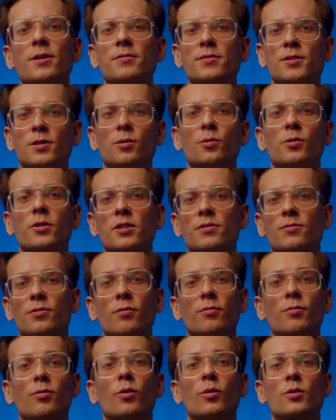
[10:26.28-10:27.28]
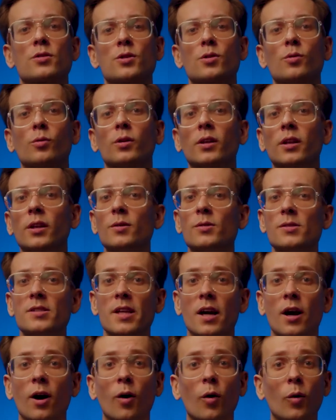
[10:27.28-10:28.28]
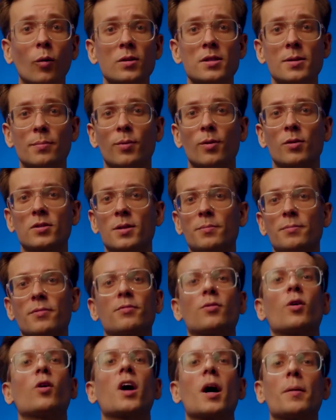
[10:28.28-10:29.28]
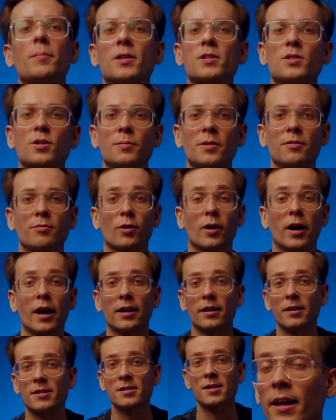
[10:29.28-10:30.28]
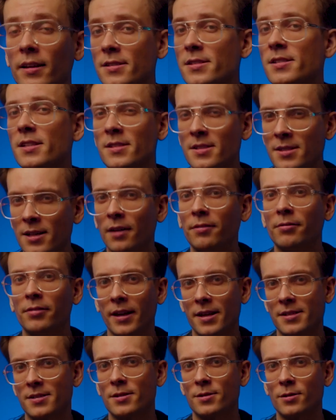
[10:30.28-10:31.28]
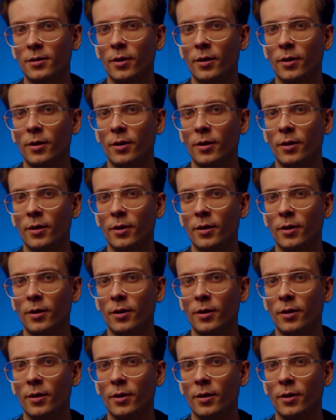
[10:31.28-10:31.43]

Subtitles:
of stories from folks who would lose their whole deposit before coming to me for guidance, and it's a tough lesson to